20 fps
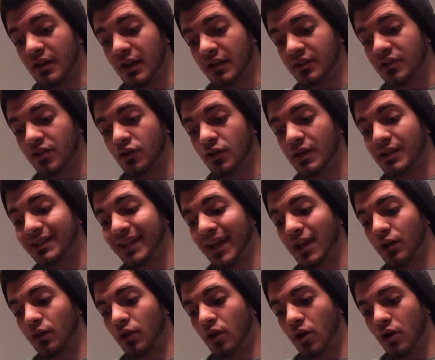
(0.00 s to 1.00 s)
next ingredient is
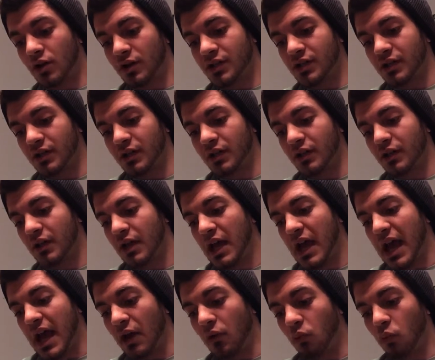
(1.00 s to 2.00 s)
L-arginine
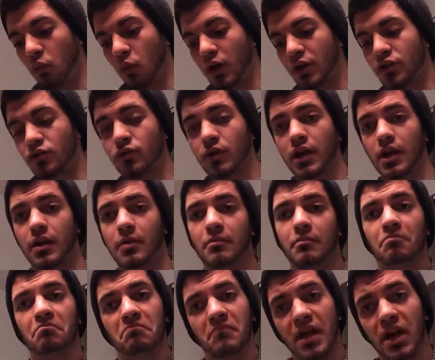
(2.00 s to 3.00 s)
at 1 gram.
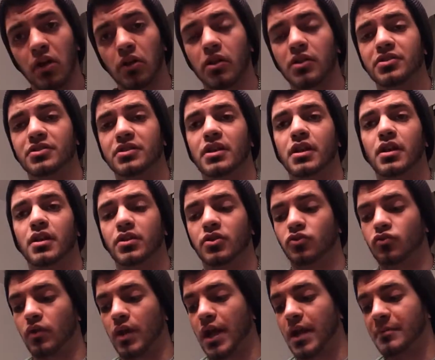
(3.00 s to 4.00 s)
L-arginine on a
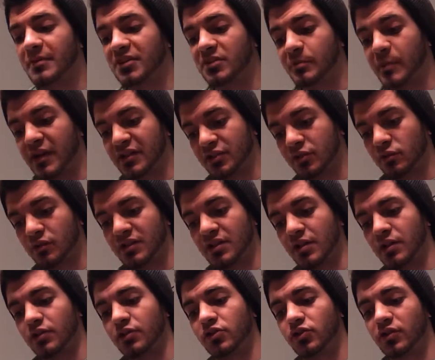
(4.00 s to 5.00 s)
gram, especially with the
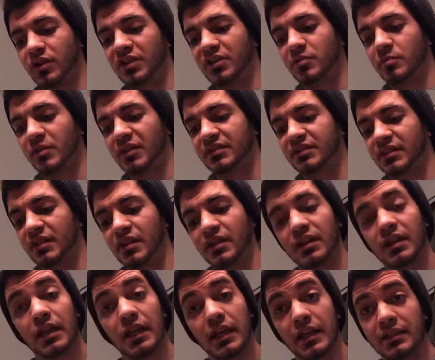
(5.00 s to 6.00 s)
other ingredients mixed
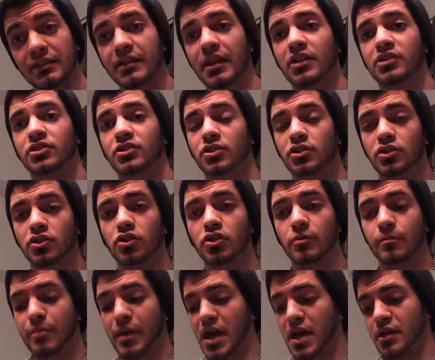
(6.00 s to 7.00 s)
in, is actually a
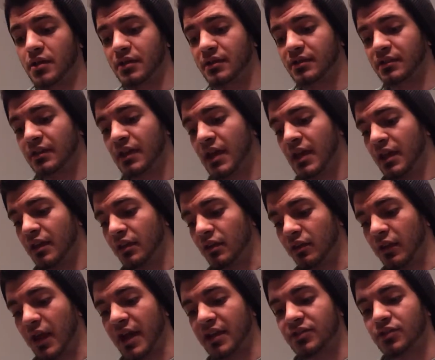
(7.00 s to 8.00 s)
good balance. The
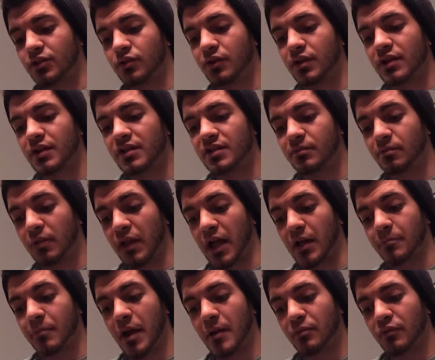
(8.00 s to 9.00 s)
last ingredient is
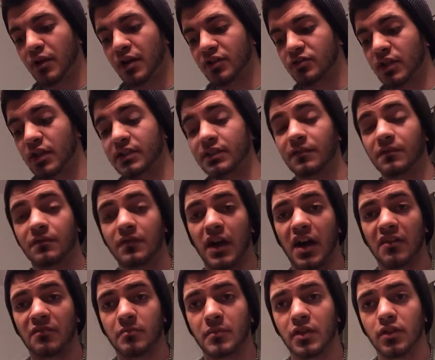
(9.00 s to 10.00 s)
black pepper extract at
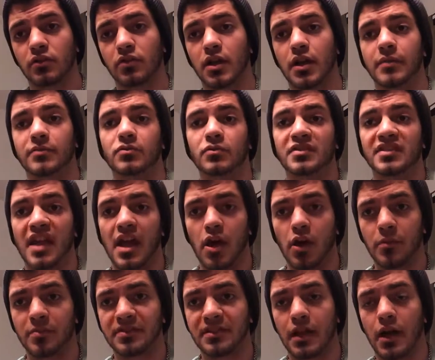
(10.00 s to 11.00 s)
5 milligrams, which
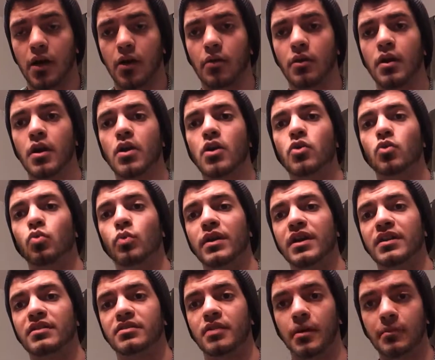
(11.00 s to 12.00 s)
helps out
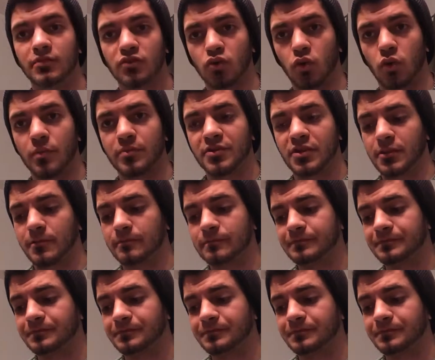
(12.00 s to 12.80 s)
with absorption.